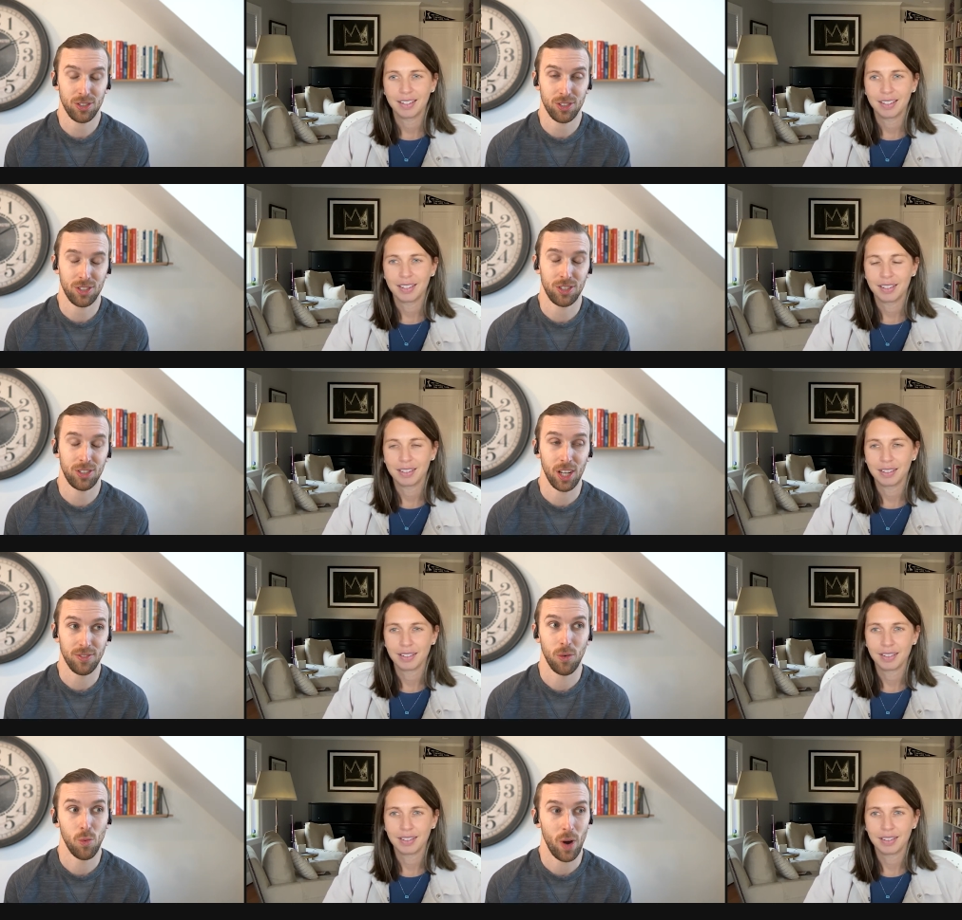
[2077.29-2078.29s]

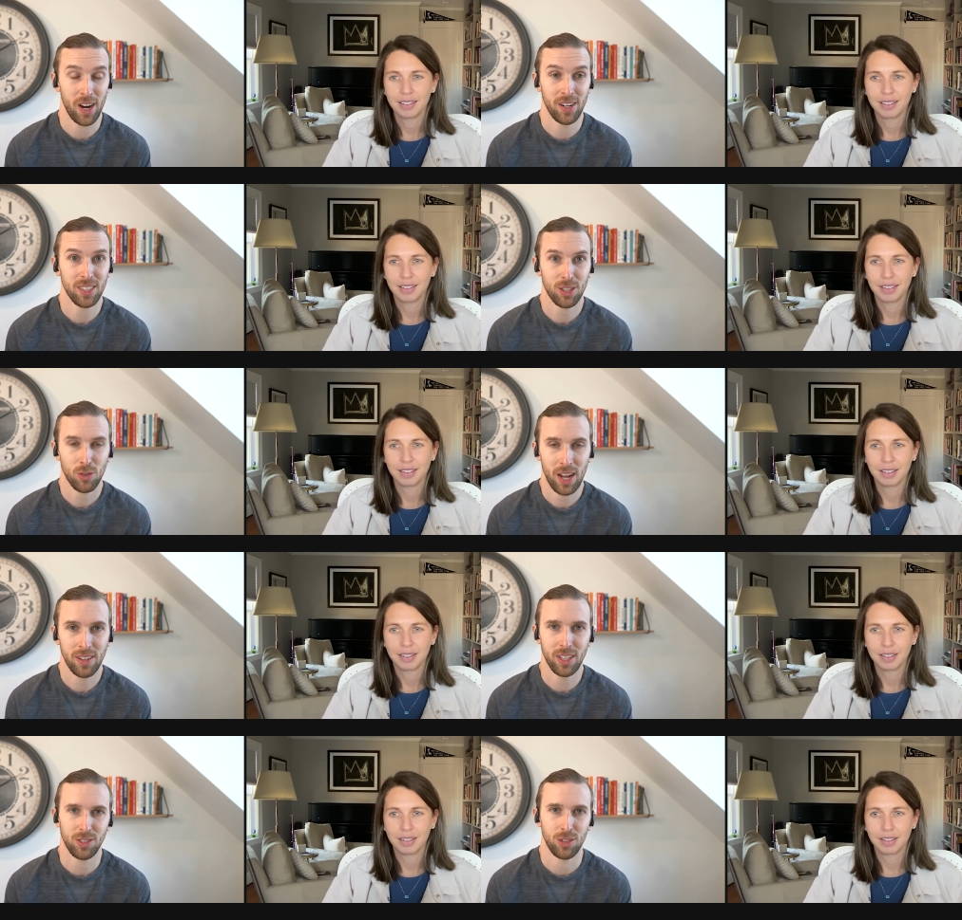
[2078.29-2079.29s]
Speaker 1: self awareness
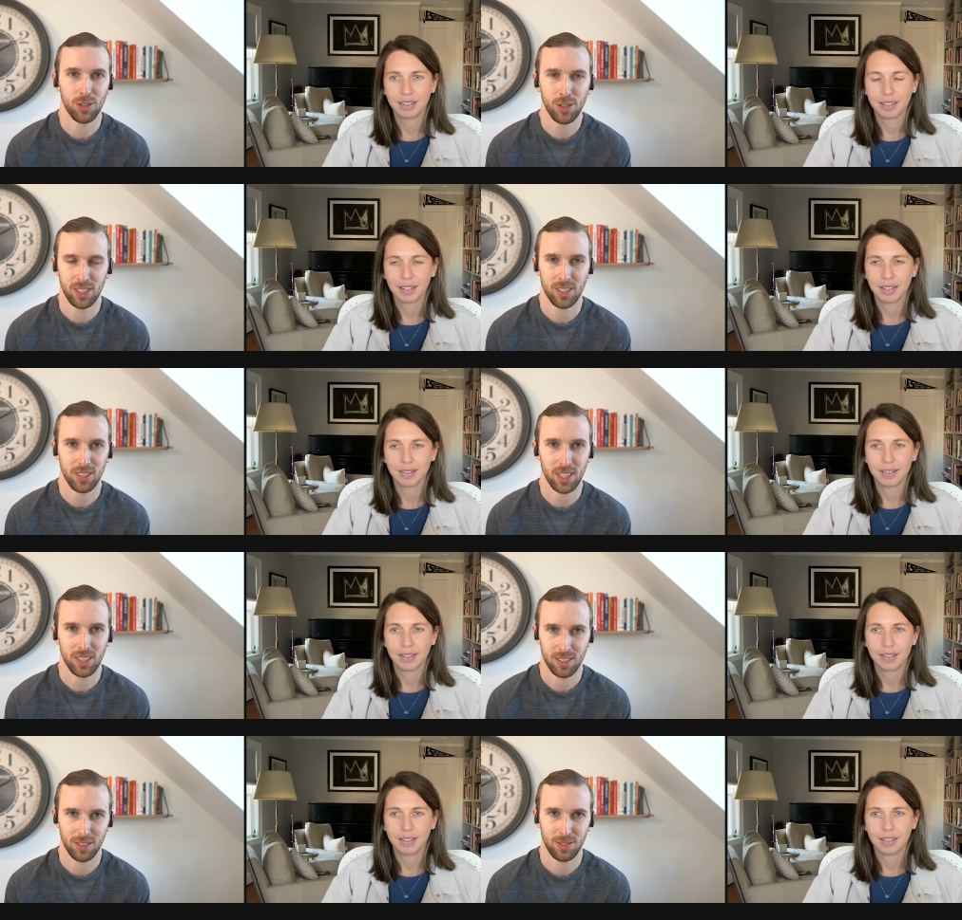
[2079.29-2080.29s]
around it too is,
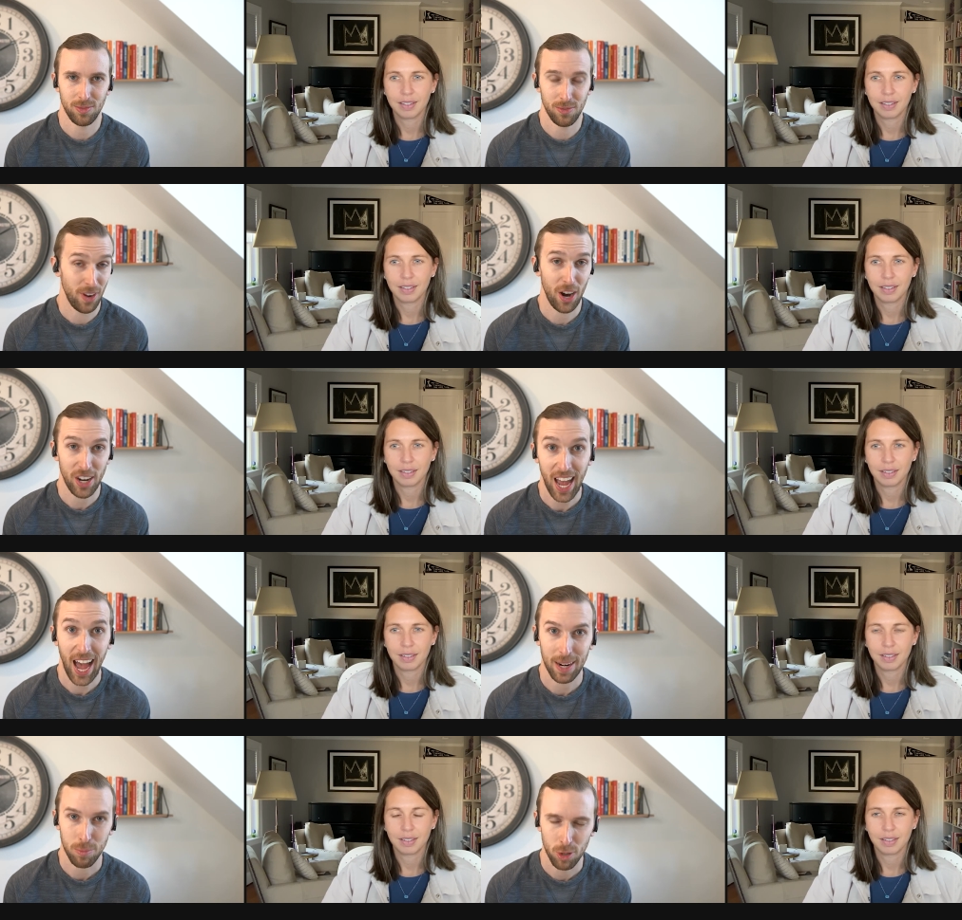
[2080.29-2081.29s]
is very
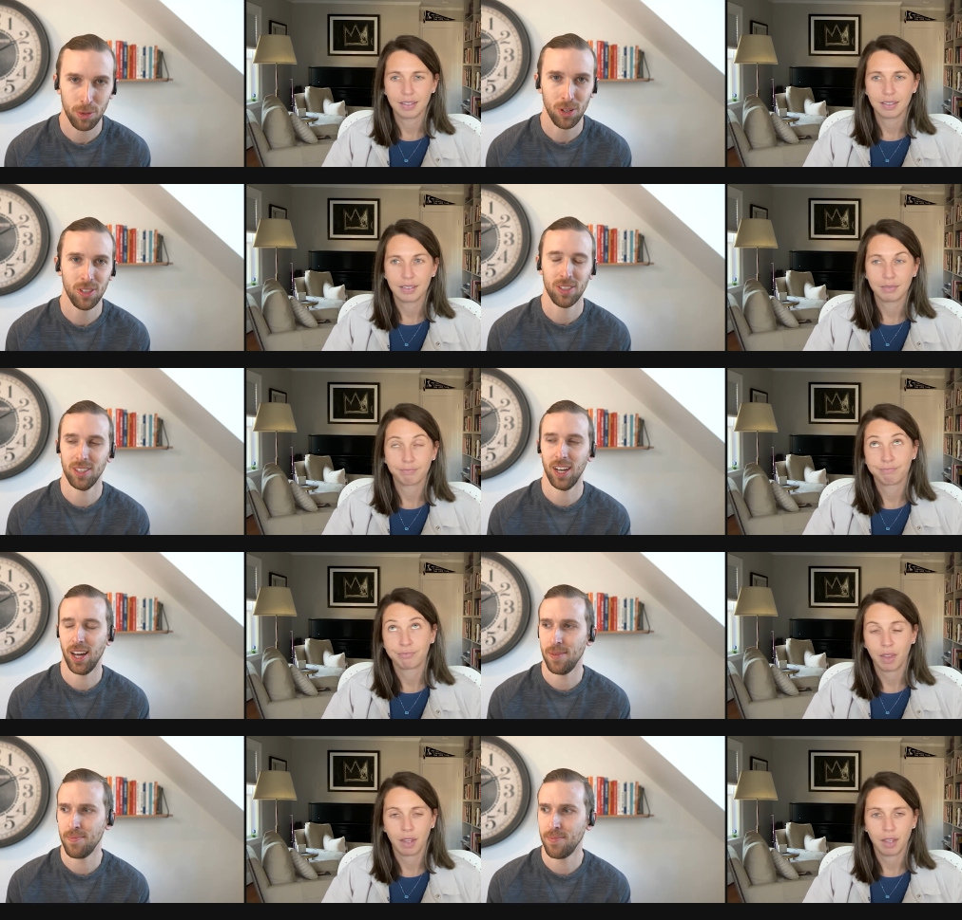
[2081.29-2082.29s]
admirable.
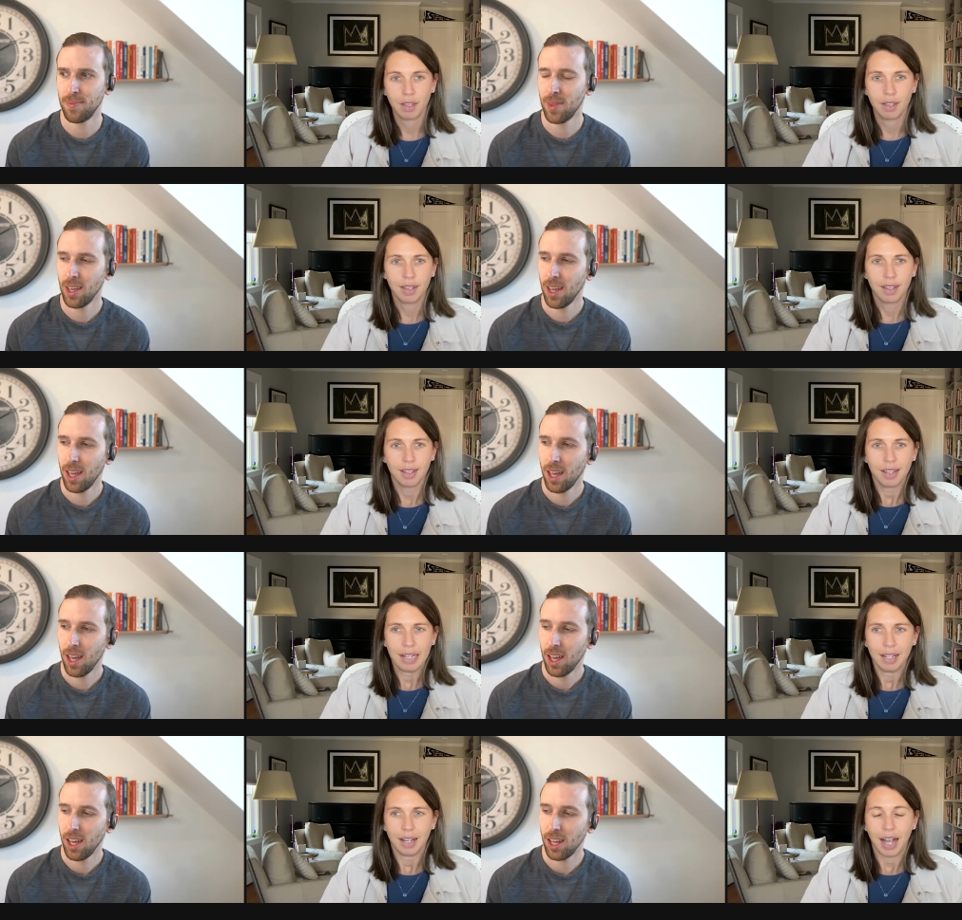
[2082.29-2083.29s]
Um,
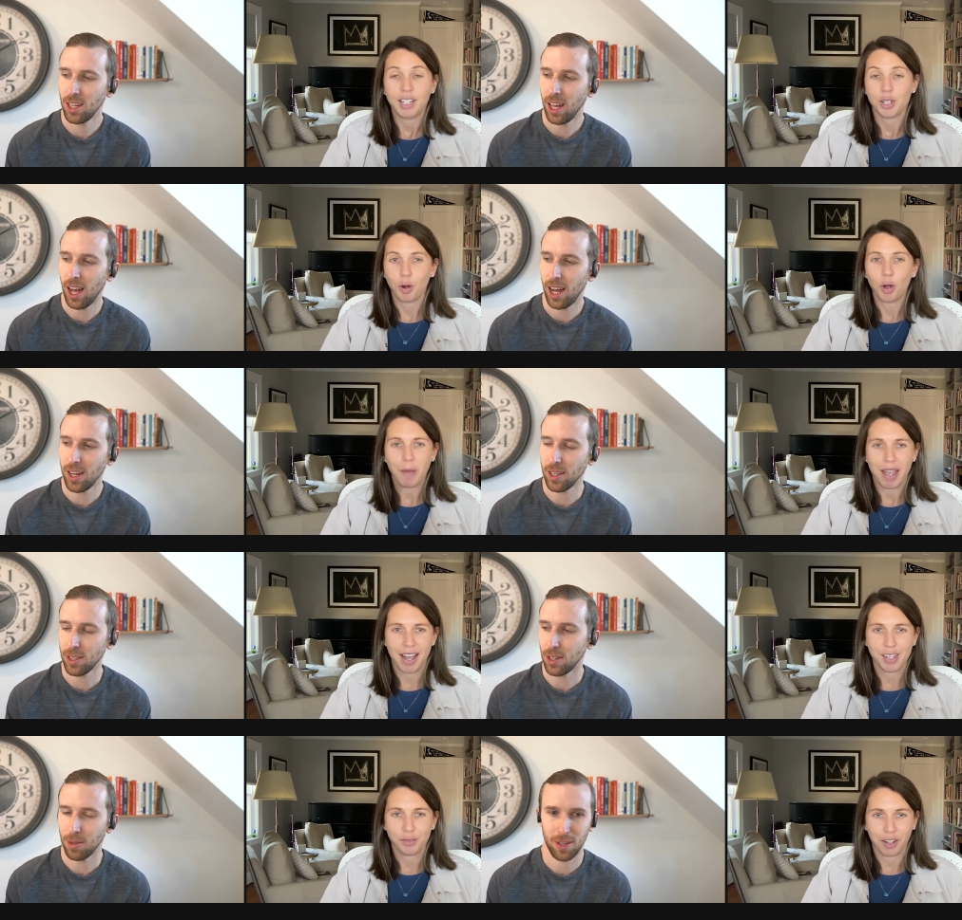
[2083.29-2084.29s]
Speaker 2: I just rolled my
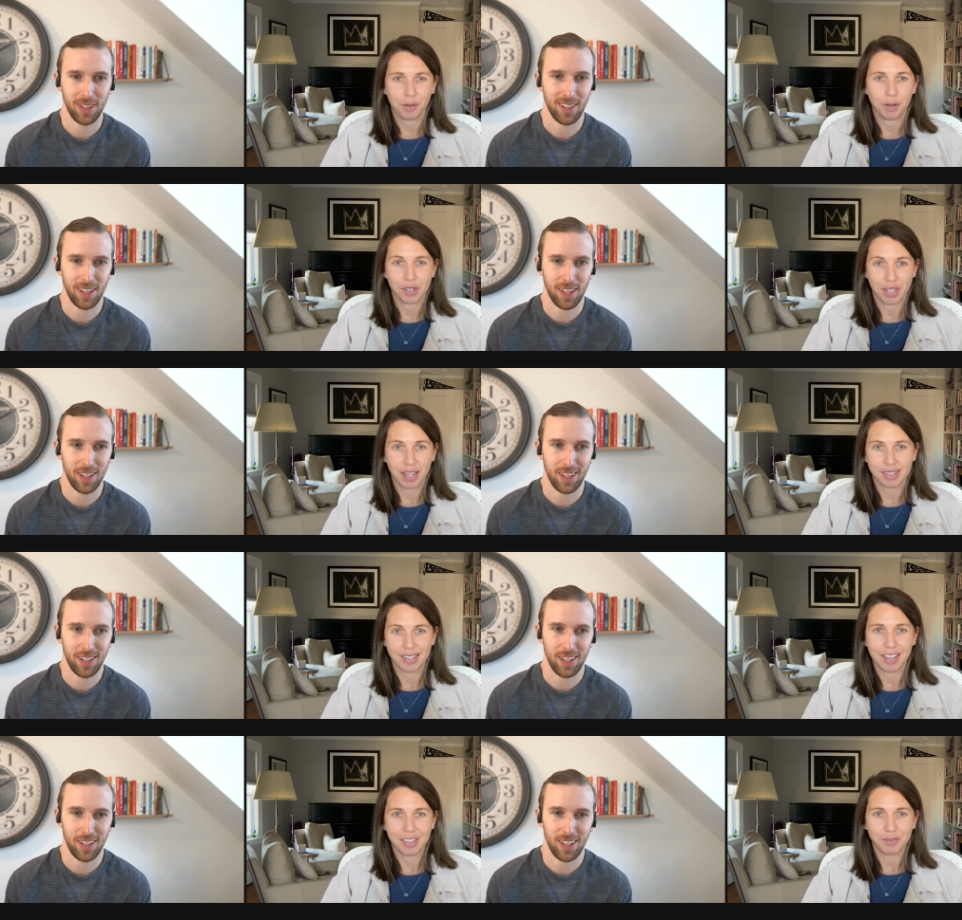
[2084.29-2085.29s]
eyes for anyone who can't see
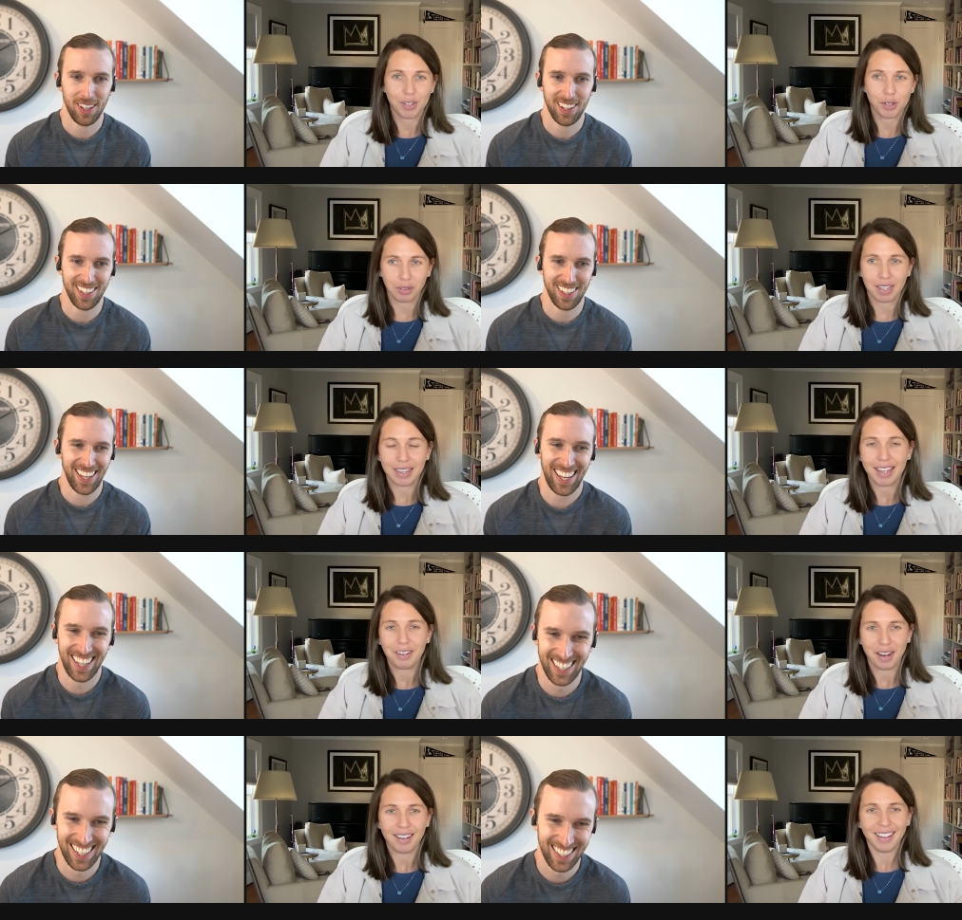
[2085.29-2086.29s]
this visually. That
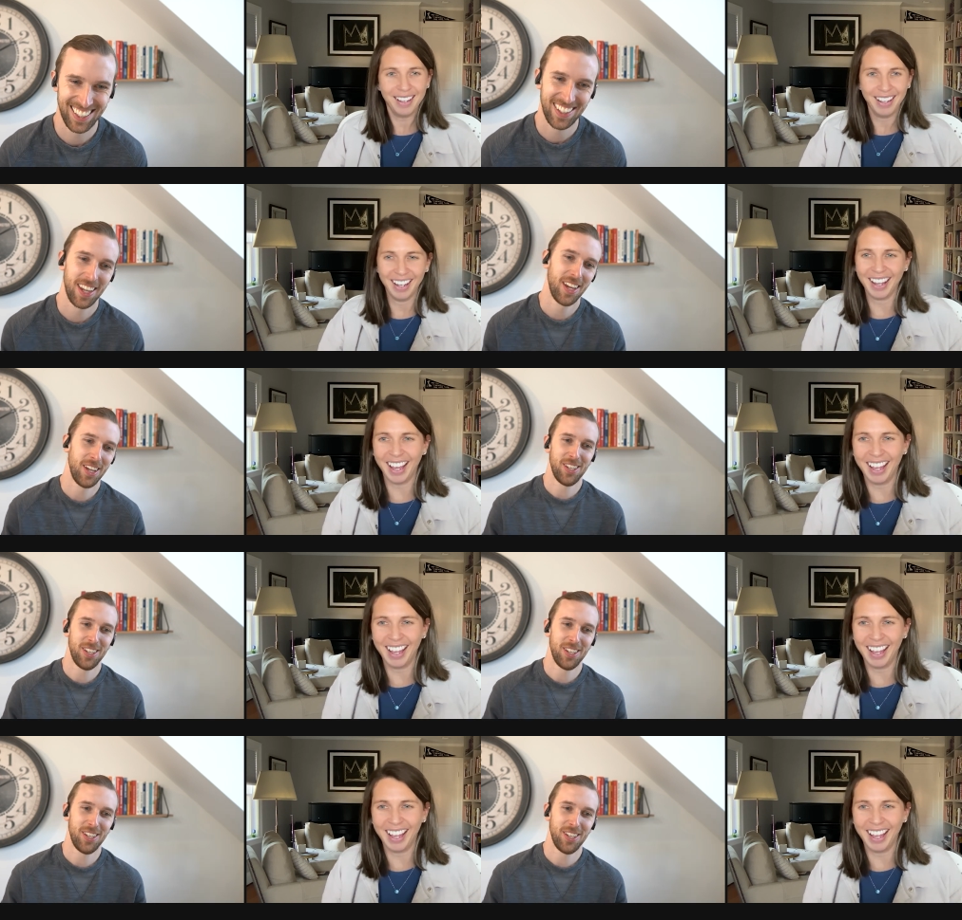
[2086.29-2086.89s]
that.